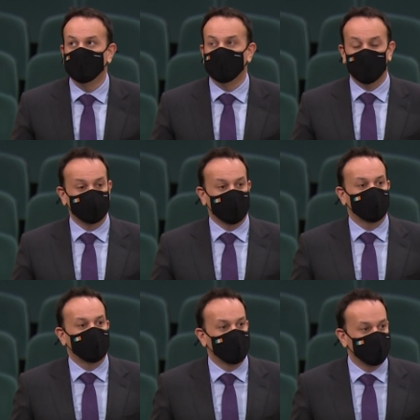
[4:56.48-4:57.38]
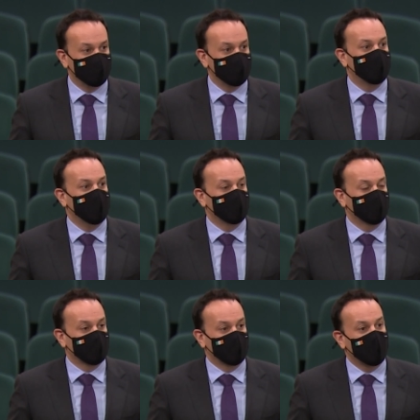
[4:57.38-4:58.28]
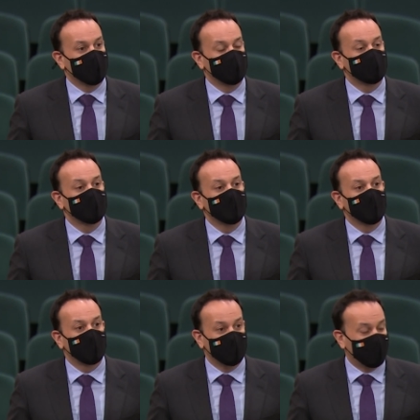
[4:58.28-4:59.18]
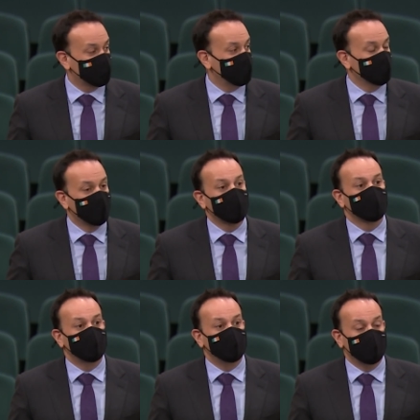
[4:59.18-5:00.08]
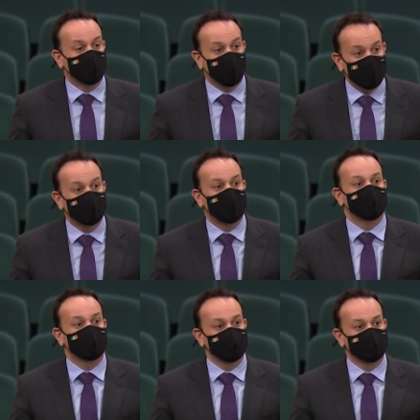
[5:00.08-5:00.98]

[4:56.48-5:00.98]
Contrast that with Sinn Féin in Northern Ireland, where you actually voted to increase rents.